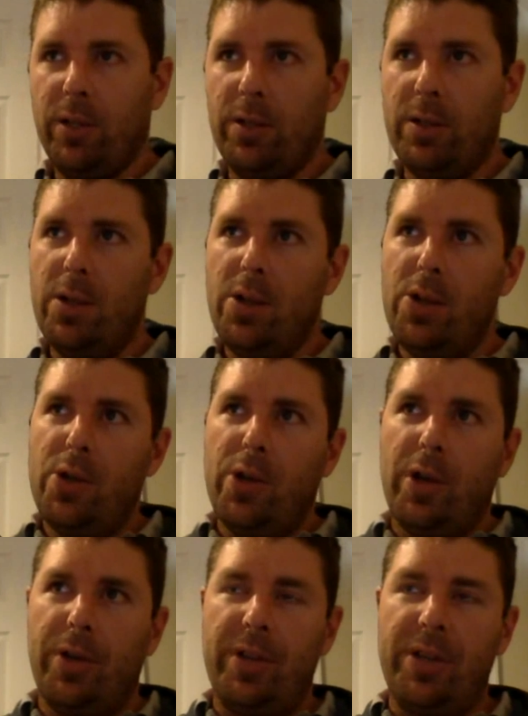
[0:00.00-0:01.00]
And
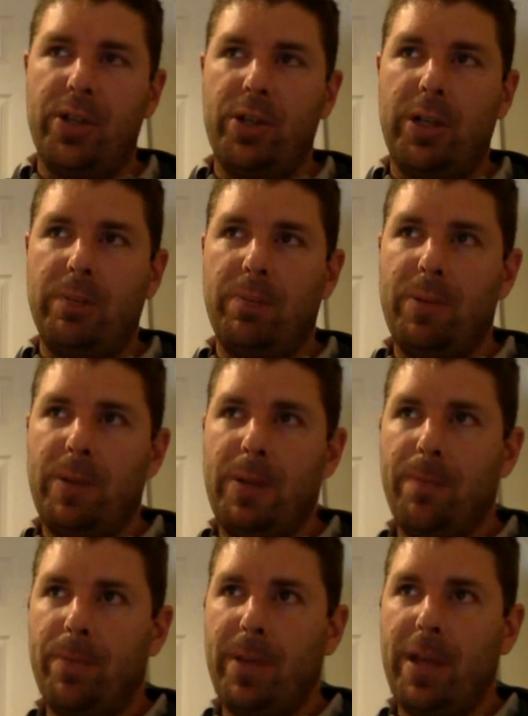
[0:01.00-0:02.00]
I think
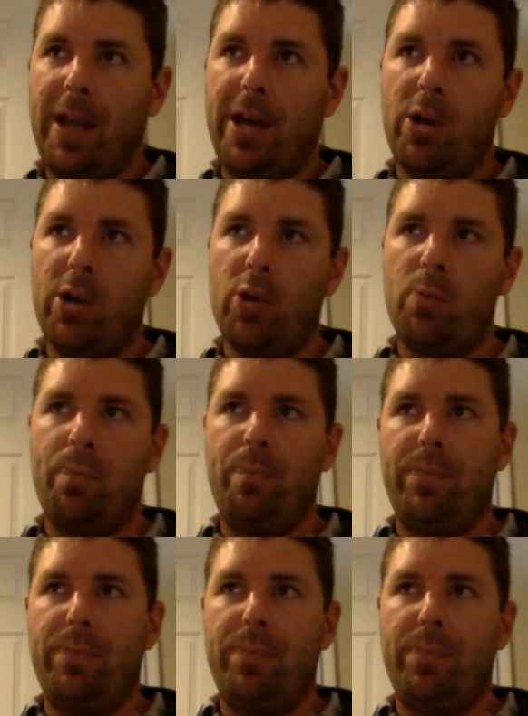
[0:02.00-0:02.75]
how